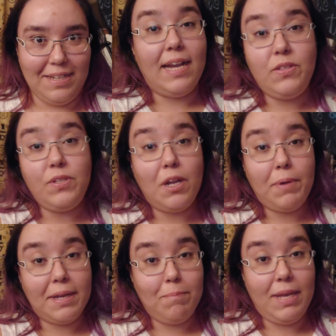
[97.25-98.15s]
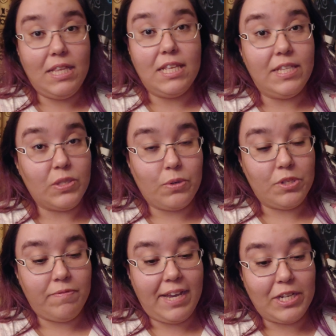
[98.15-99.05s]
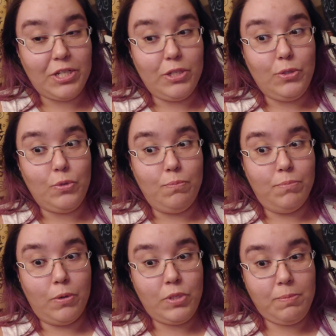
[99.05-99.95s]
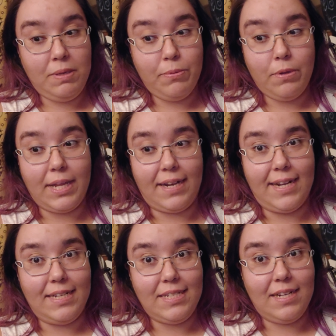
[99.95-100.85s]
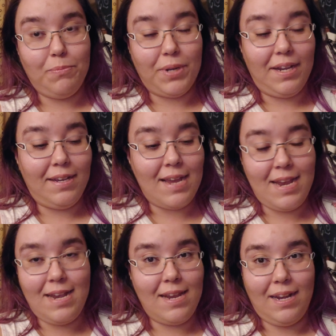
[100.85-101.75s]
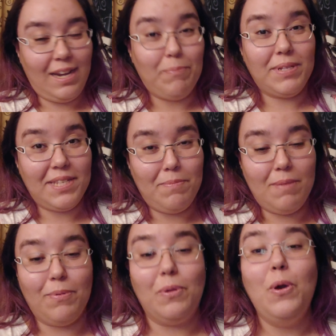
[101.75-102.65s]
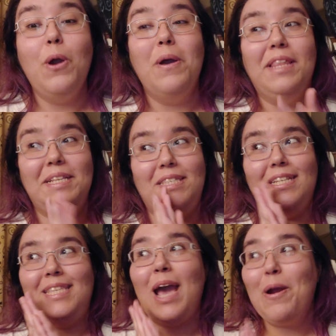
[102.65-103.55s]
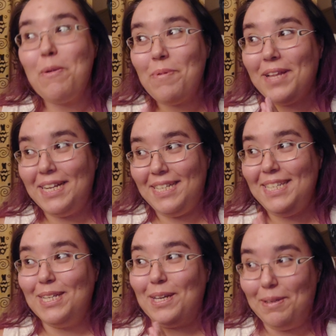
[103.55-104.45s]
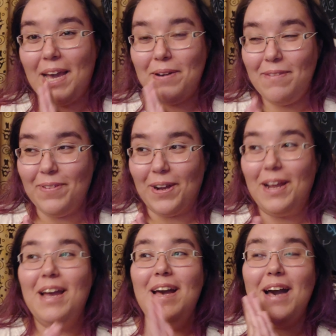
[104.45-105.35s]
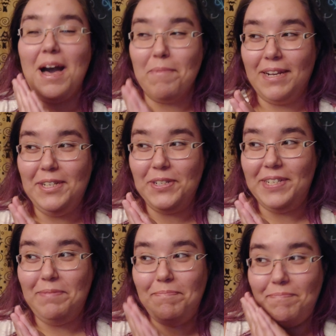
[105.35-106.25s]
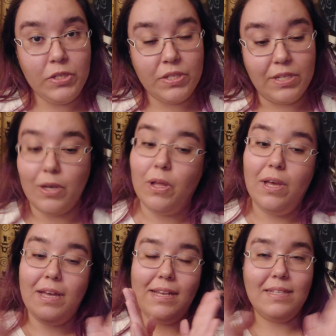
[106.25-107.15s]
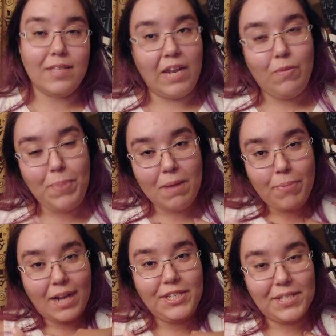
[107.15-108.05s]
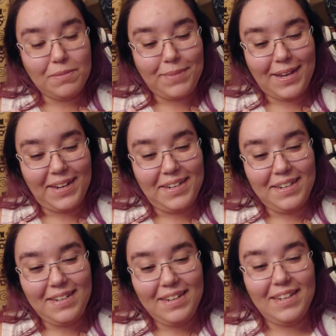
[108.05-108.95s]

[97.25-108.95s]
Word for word: I do not recommend this course of action to most people, like ninety-nine point nine nine nine nine percent of people. This is a terrible idea. However, I'm gonna do it. Here's the deal. It's kind of a pet project of mine.